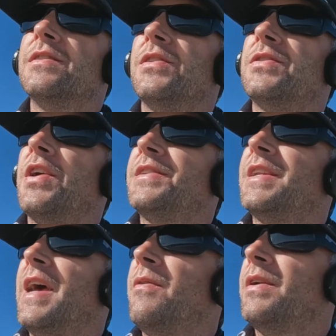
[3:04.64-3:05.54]
it's nice to
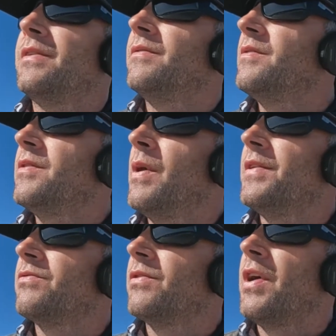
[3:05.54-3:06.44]
get out, and the
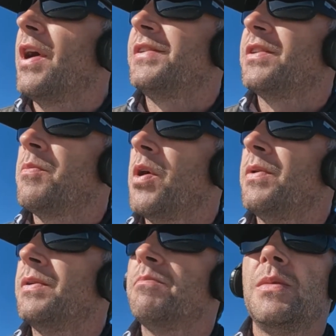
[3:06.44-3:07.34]
weather's real nice at the
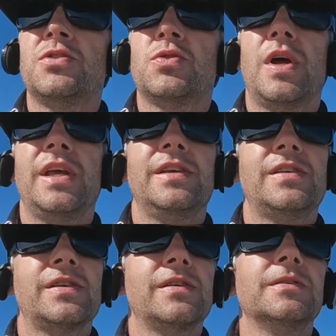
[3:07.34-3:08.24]
moment,
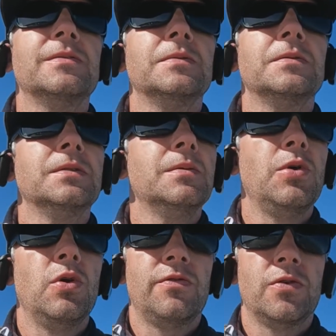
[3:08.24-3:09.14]
mid-20s.
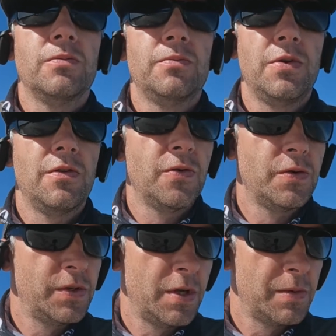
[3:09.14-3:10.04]
Beautiful
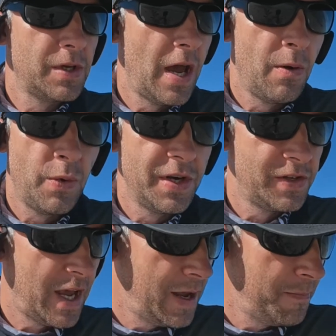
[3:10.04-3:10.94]
winter's
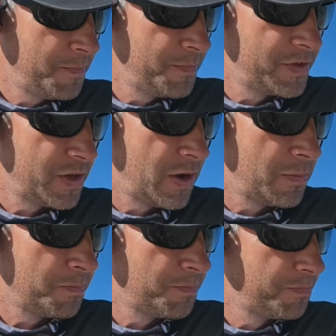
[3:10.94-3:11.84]
day. So
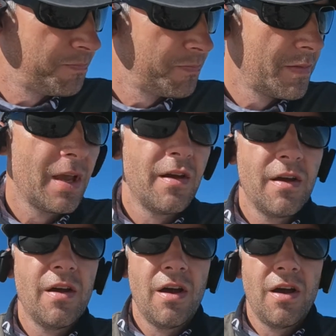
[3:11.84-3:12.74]

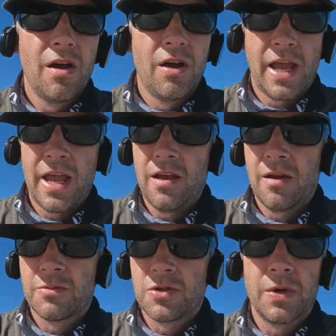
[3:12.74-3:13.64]
okay,
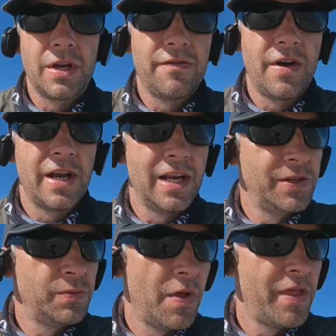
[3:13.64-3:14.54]
I'm sure we're going to find at
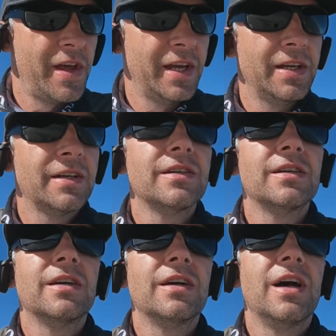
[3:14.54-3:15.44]
least one thing.
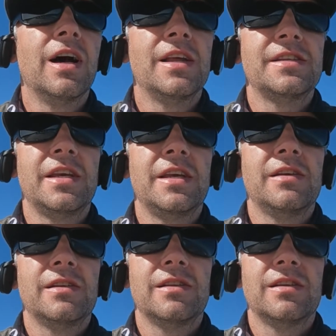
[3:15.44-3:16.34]
Let's see
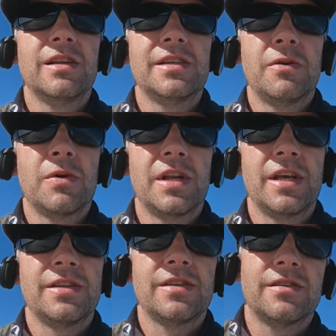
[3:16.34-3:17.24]
what it
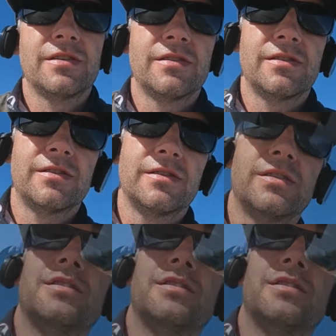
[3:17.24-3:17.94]
is. Yeah,